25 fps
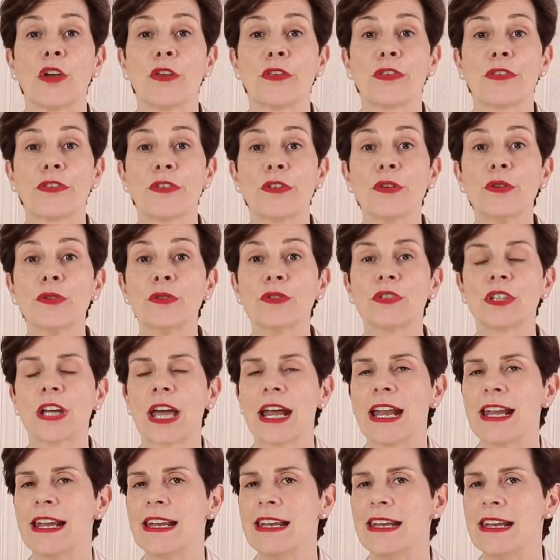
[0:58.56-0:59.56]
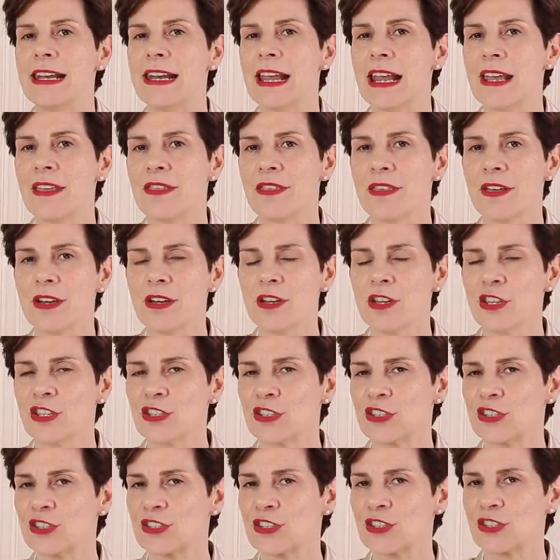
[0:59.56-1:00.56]
Third, leather
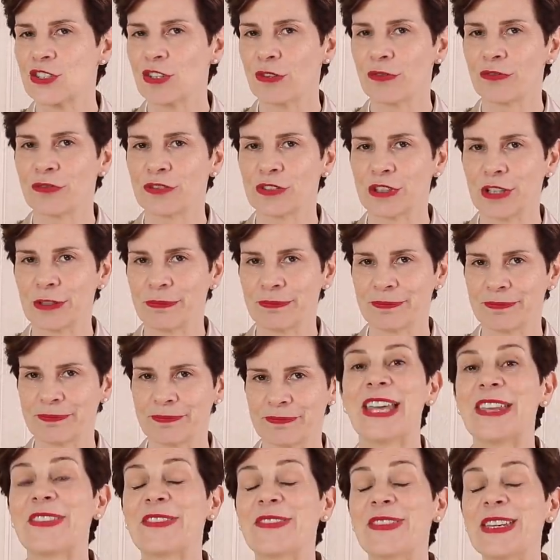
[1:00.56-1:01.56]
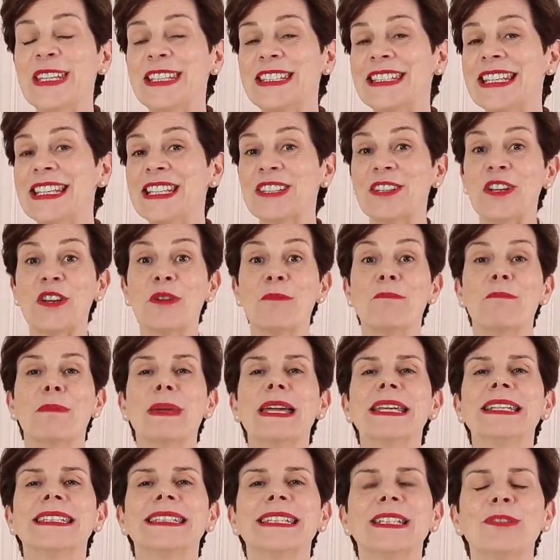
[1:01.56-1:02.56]
softener. This is an
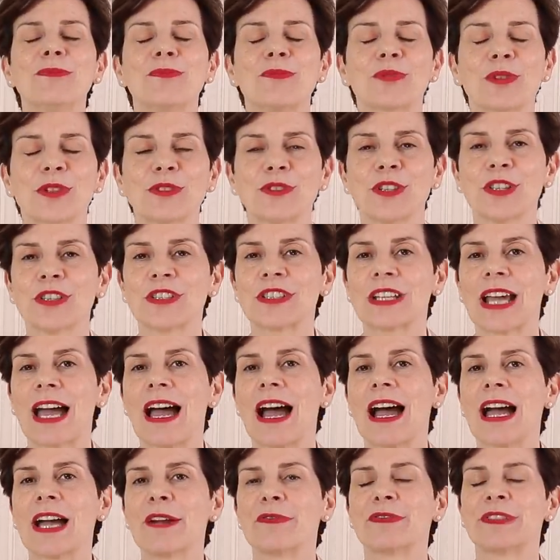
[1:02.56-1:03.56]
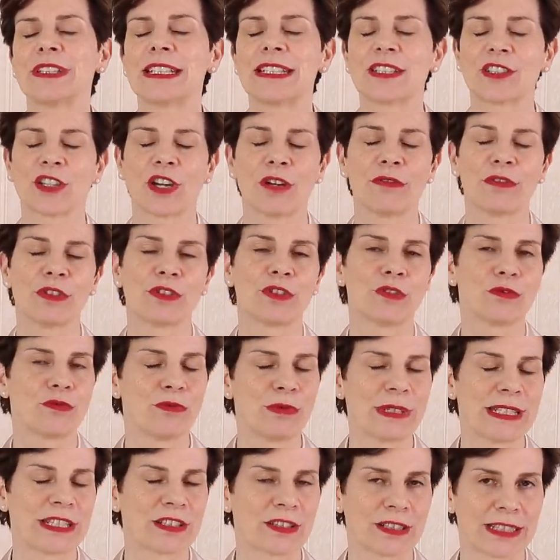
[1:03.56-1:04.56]
amazing product I've discovered
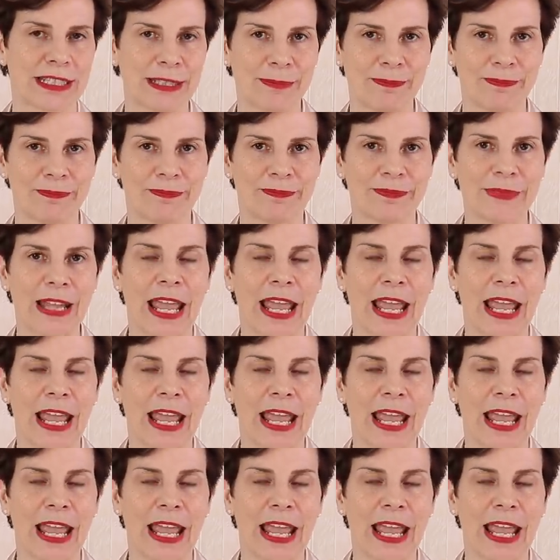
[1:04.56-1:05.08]
recently.